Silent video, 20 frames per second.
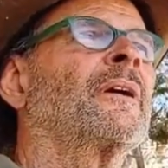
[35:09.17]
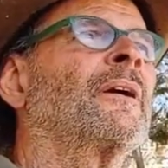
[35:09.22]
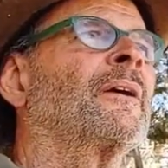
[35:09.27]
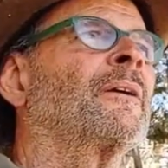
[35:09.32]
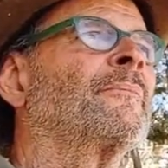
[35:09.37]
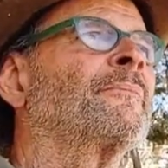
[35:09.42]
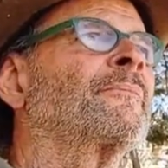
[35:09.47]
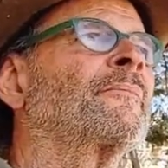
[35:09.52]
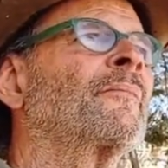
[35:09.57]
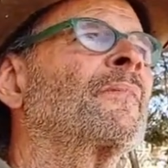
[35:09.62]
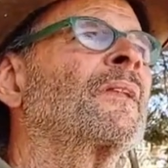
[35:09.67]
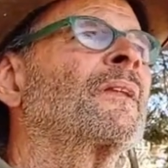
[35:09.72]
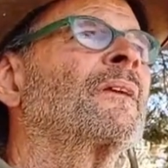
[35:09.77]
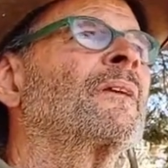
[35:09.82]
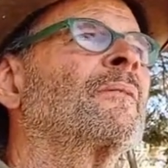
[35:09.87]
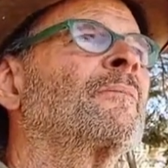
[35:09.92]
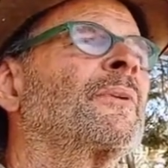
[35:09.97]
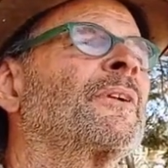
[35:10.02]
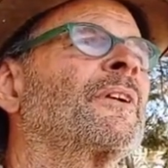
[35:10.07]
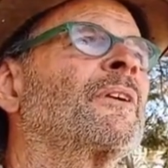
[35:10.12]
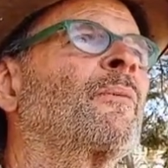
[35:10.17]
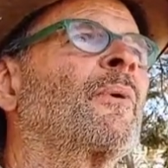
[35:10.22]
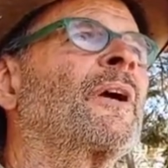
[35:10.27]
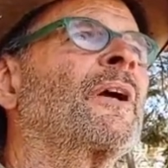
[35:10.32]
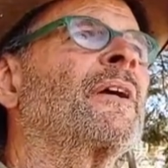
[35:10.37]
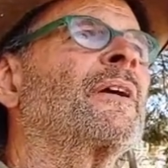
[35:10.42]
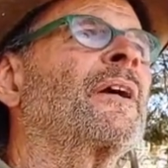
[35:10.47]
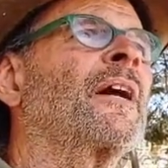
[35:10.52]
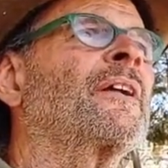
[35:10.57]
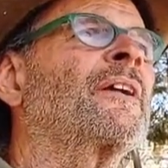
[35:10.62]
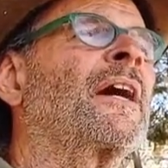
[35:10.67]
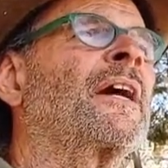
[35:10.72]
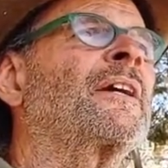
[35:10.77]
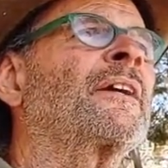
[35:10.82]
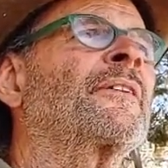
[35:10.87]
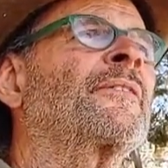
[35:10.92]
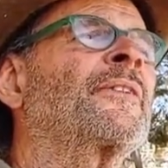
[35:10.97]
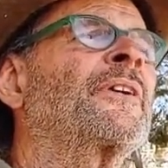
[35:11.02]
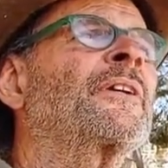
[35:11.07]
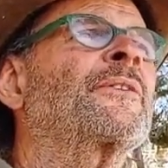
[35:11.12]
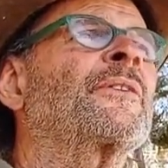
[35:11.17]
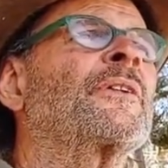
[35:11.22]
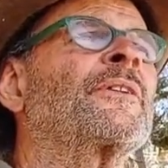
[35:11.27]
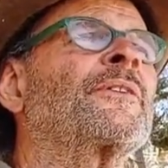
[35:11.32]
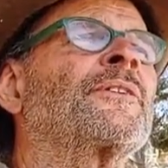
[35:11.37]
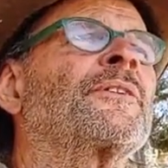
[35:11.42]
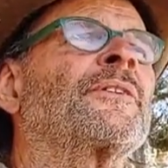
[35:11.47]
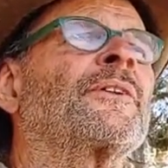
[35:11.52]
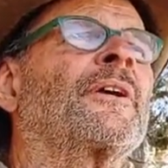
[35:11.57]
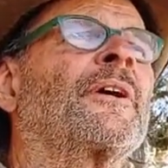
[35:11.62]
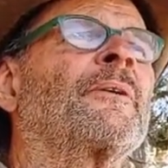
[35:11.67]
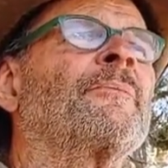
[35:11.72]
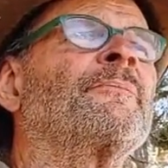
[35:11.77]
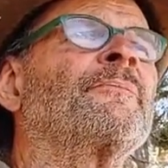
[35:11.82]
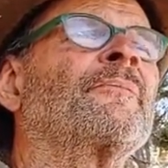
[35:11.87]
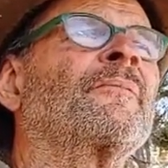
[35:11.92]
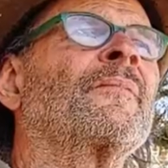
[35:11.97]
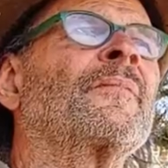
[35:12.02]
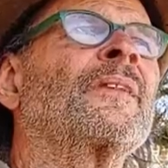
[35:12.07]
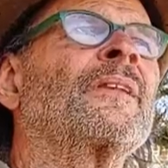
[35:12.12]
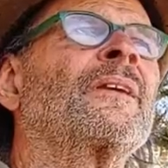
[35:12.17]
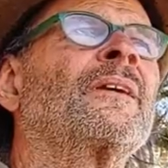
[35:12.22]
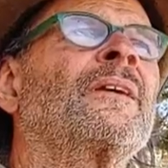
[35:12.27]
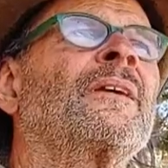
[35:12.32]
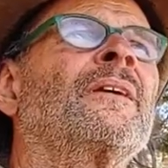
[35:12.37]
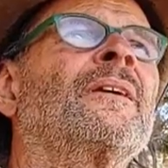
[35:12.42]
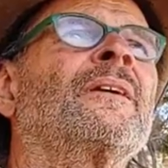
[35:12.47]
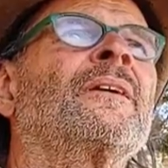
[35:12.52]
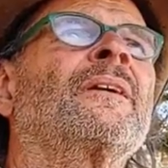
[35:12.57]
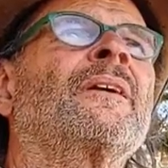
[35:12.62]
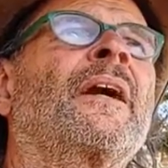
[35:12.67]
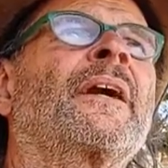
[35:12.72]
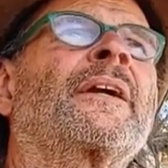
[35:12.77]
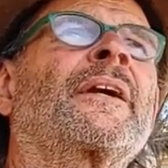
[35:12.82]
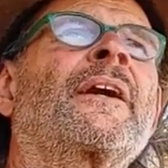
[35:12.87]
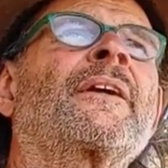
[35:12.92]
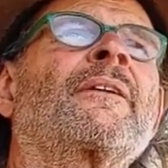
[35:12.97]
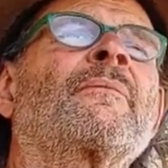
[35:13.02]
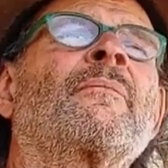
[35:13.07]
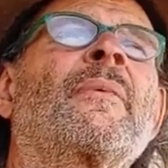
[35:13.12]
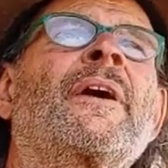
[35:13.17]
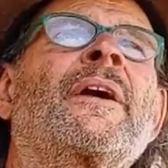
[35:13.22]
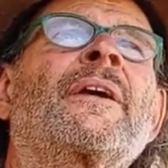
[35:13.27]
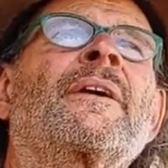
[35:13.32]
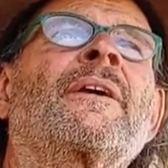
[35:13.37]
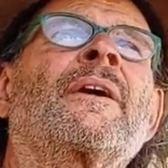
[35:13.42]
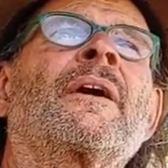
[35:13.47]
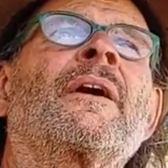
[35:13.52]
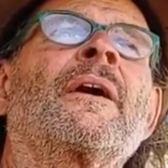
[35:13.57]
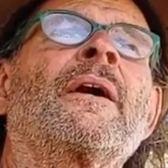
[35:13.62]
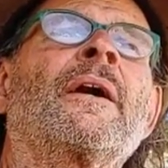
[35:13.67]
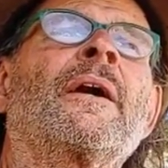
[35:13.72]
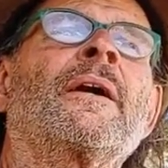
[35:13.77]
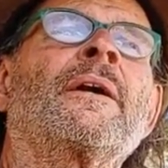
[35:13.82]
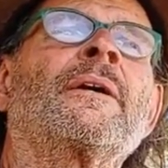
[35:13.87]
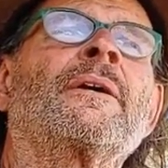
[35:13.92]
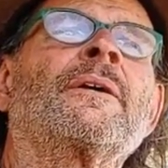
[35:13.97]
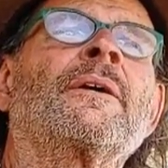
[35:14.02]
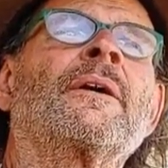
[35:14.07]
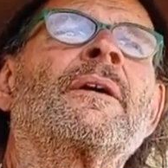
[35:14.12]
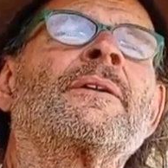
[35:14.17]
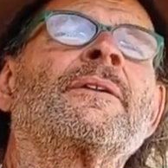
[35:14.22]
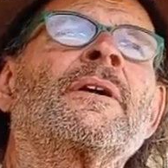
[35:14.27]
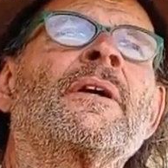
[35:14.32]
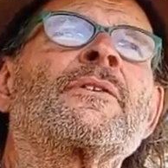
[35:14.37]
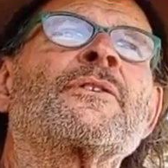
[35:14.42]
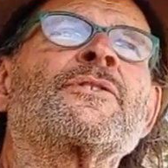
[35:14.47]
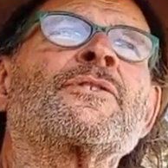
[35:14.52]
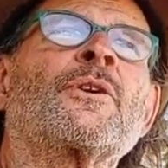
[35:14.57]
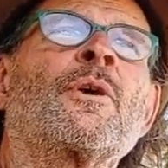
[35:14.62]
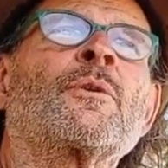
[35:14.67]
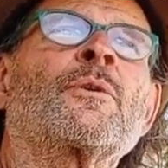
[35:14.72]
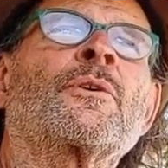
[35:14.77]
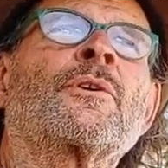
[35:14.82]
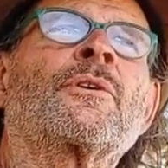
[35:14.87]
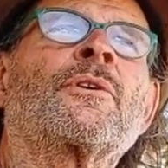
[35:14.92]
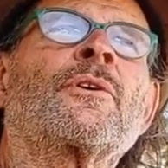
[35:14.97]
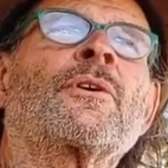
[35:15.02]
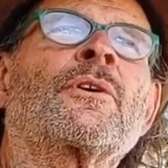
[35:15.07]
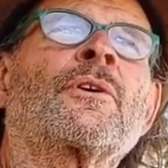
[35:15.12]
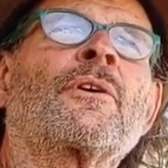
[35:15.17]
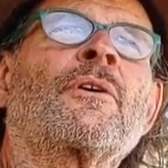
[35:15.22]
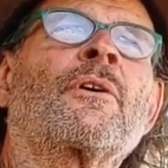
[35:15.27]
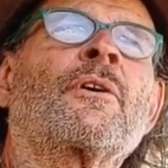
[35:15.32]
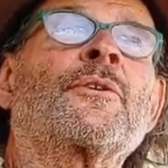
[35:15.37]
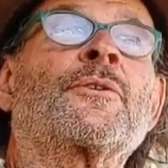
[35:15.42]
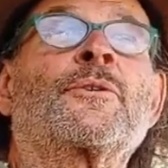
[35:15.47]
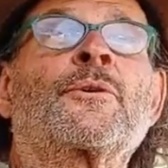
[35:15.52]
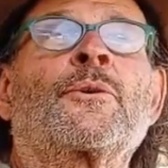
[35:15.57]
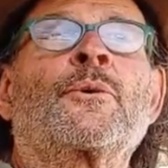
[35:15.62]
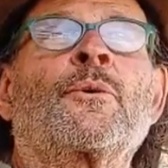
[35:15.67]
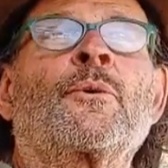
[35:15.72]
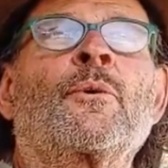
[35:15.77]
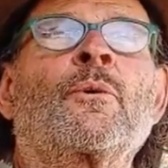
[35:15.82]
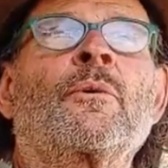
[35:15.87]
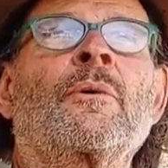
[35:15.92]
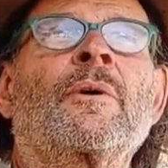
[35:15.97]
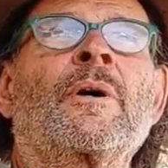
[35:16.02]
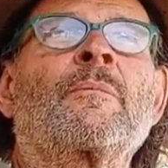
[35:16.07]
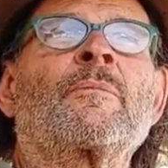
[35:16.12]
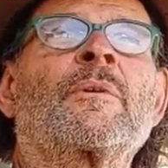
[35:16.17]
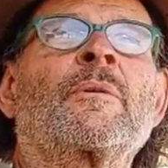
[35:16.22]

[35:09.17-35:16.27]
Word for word: But anyway, I think that I got to make another solar cooker or two.